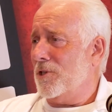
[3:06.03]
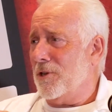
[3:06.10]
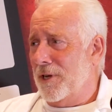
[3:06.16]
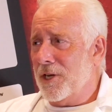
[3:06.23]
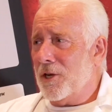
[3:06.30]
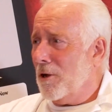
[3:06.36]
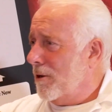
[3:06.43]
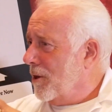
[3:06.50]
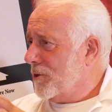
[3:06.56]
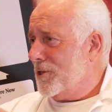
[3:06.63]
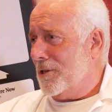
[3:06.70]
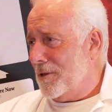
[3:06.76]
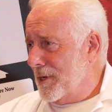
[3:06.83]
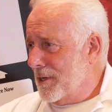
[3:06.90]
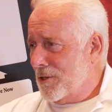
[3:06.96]
So he got lots
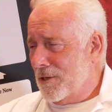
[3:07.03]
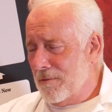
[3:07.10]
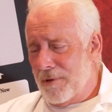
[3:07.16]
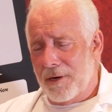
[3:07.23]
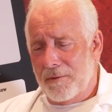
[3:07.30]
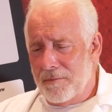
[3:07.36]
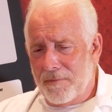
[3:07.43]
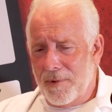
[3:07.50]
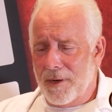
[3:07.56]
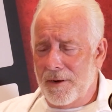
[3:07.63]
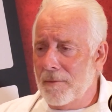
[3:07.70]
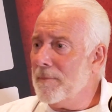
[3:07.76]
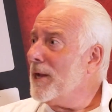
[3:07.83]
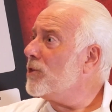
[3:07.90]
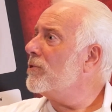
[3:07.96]
of things, and
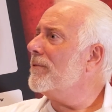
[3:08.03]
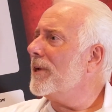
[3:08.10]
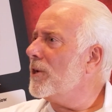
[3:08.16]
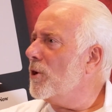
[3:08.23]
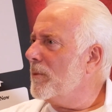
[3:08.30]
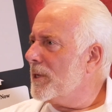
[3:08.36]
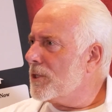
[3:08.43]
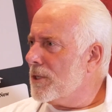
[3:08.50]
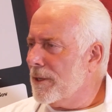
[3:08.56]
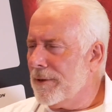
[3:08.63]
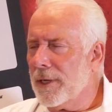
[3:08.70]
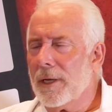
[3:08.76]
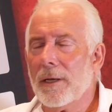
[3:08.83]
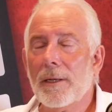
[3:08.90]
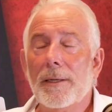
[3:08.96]
a Bachelor of Economics, I
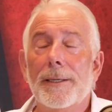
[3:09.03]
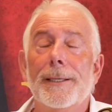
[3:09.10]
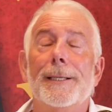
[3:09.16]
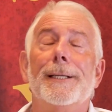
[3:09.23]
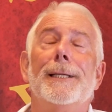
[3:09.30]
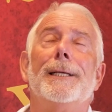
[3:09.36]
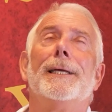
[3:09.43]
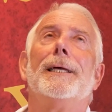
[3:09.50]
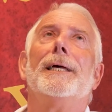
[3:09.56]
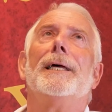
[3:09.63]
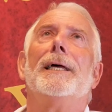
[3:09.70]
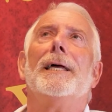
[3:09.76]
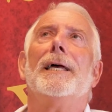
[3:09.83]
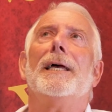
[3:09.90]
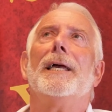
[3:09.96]
think.
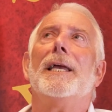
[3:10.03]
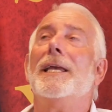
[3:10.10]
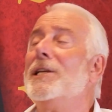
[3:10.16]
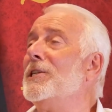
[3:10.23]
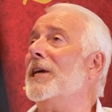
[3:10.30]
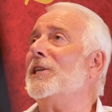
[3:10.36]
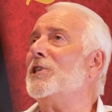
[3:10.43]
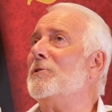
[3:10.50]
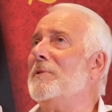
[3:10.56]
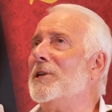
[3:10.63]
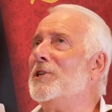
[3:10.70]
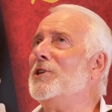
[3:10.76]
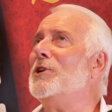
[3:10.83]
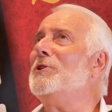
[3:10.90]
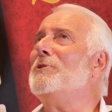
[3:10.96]
He said to me,
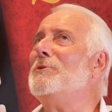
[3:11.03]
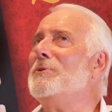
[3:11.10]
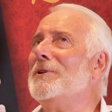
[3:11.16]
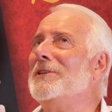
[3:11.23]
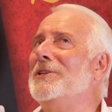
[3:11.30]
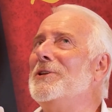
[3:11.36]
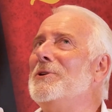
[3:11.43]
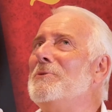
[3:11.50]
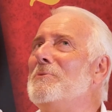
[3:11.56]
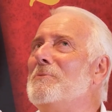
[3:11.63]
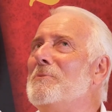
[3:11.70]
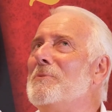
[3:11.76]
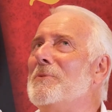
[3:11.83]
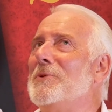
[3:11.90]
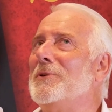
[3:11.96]
"Do
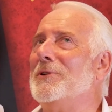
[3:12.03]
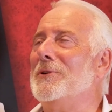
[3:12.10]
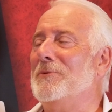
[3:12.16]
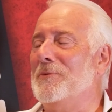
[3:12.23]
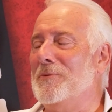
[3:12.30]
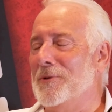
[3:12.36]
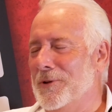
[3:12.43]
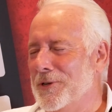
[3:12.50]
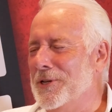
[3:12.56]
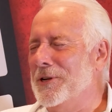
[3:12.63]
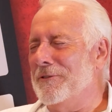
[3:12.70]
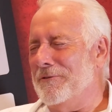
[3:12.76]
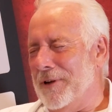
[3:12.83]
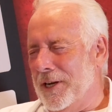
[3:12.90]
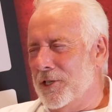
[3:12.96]
you
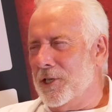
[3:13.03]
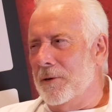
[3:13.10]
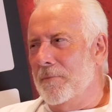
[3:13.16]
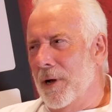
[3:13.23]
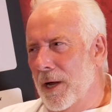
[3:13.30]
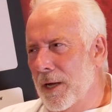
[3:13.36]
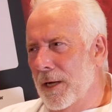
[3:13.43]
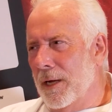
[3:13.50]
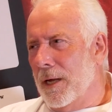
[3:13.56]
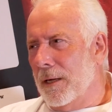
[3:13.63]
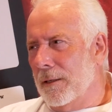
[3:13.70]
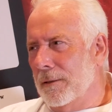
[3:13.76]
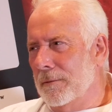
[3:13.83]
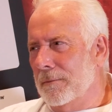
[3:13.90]
fancy buying it?"